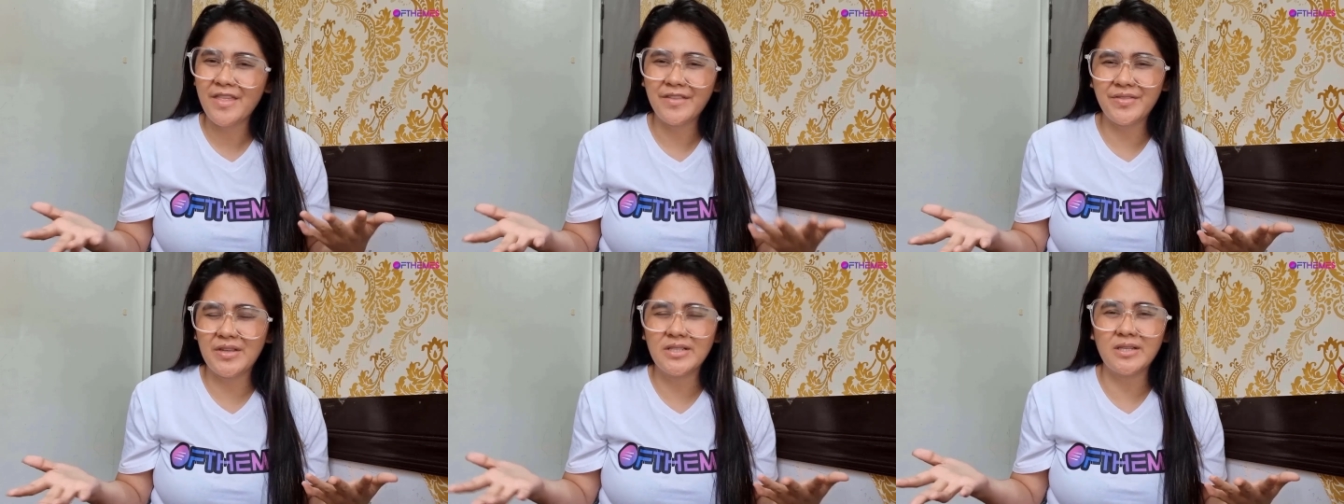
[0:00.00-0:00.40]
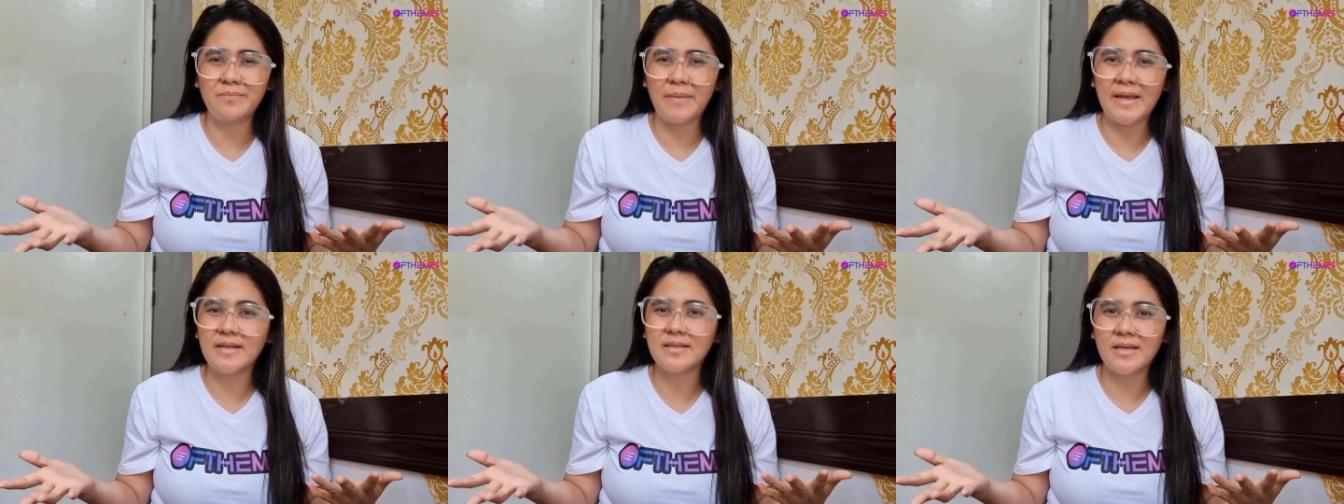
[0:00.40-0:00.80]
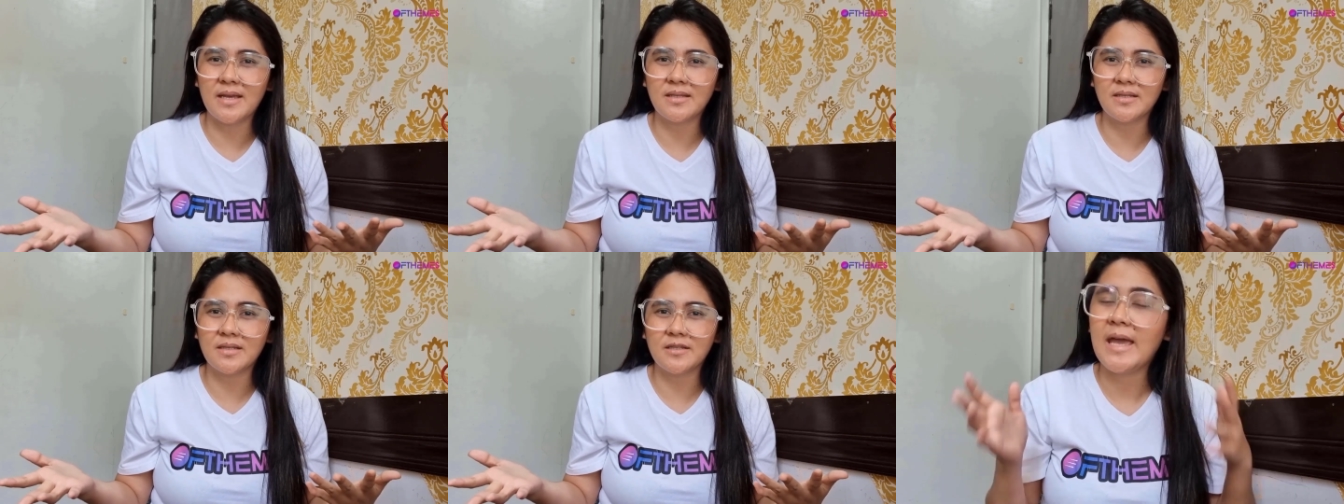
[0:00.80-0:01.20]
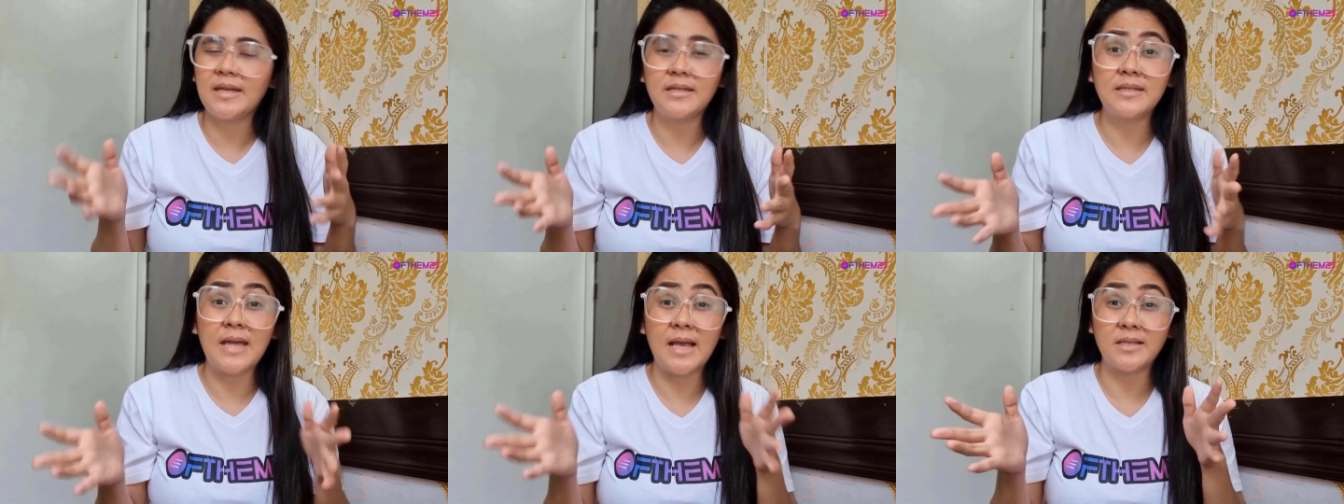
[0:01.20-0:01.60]
That doesn't make sense.
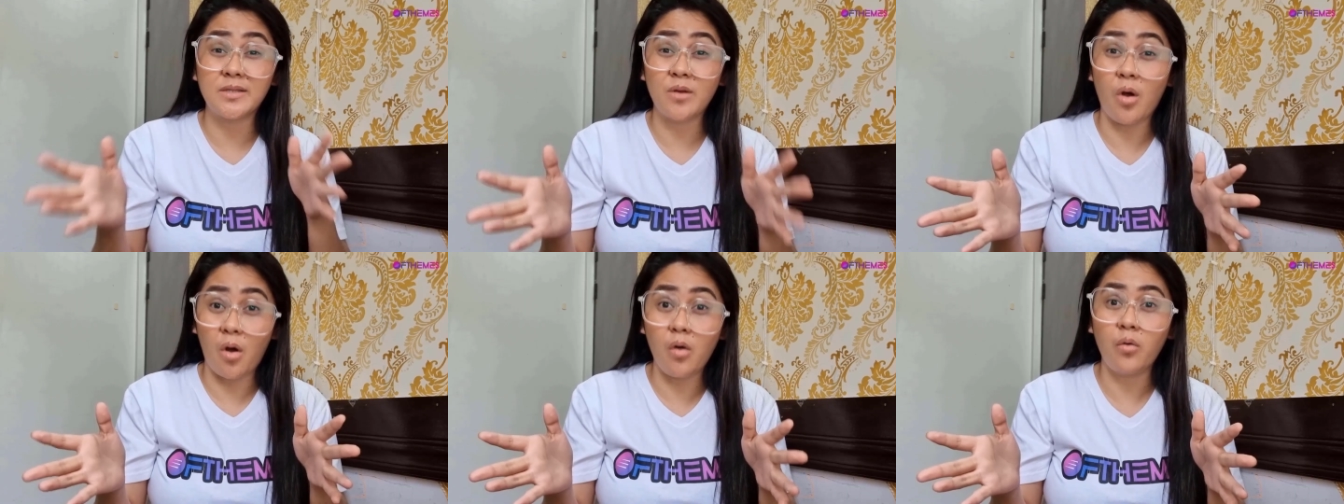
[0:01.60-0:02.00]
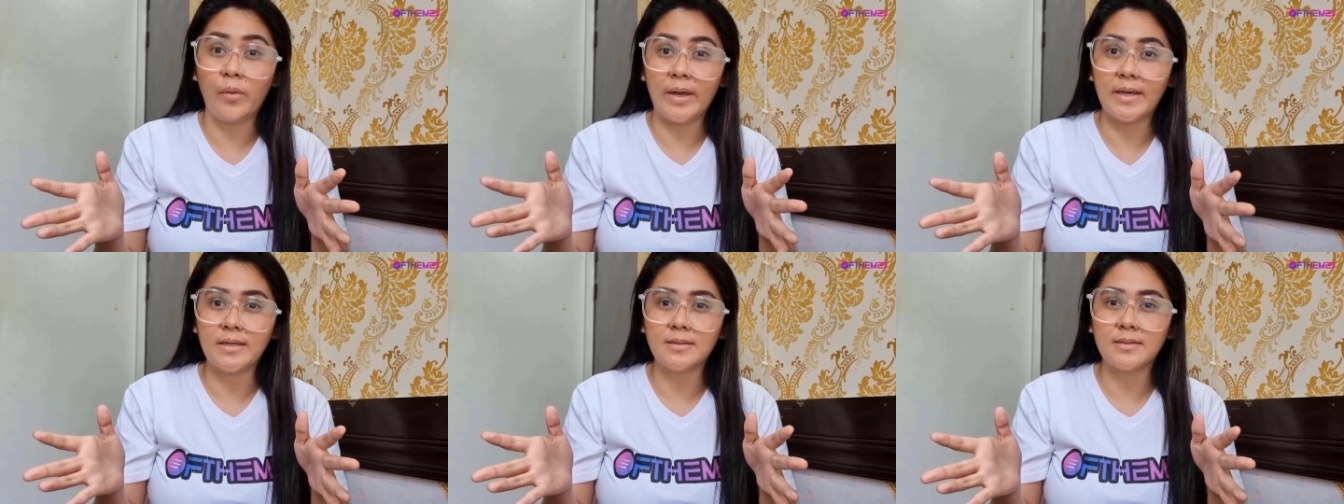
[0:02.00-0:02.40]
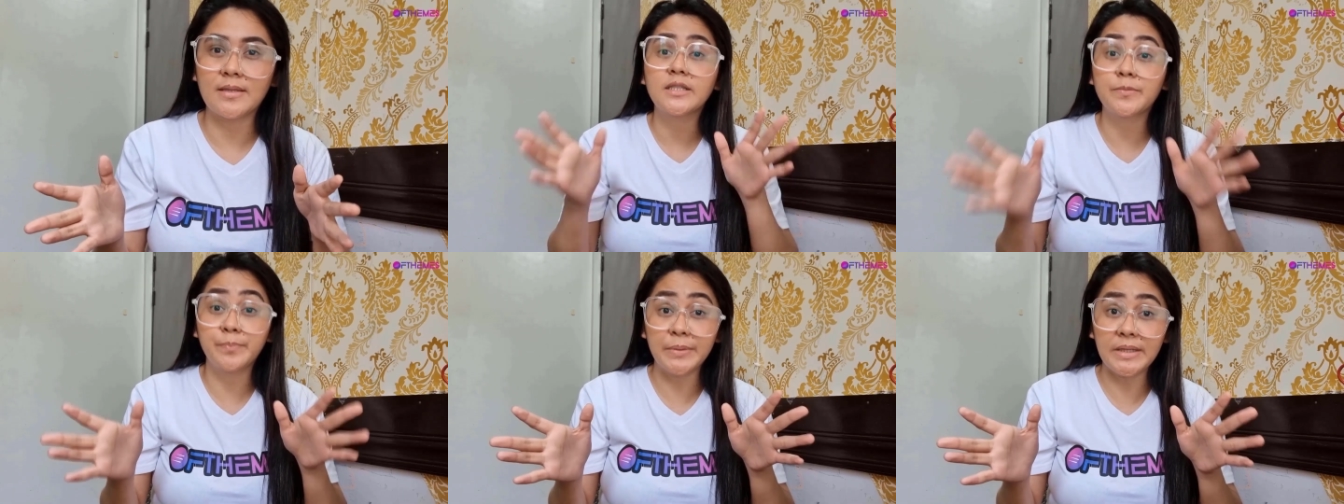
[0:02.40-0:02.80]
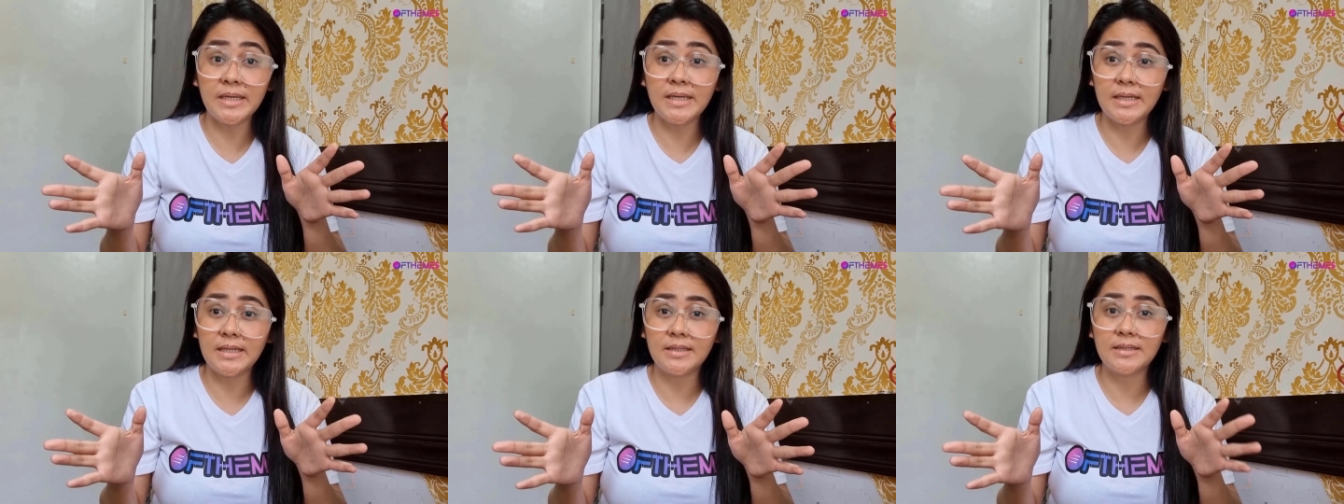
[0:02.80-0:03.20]
And as always,
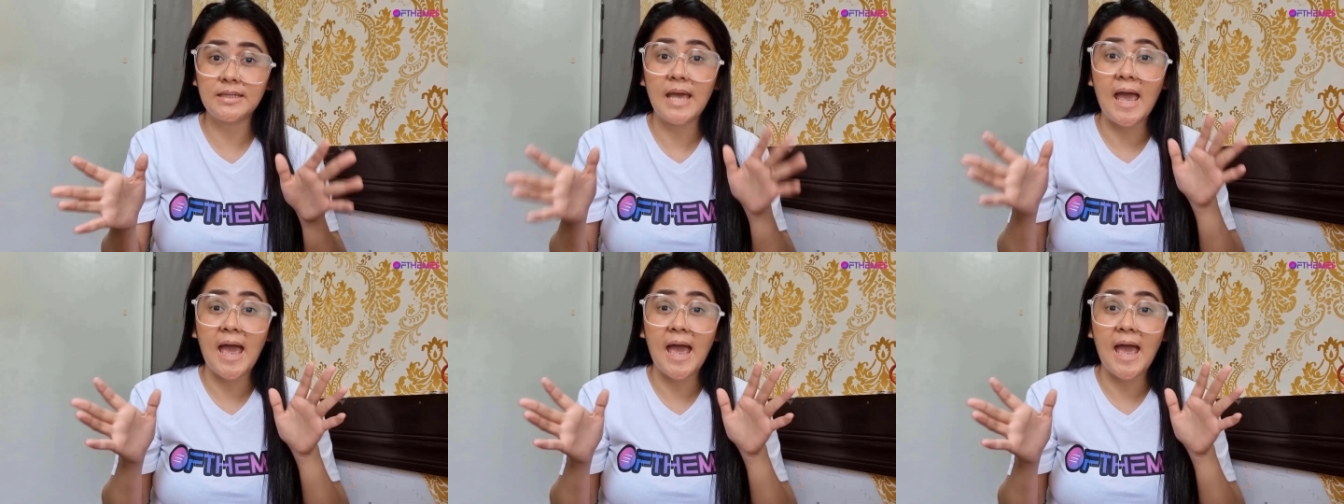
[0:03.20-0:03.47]
speed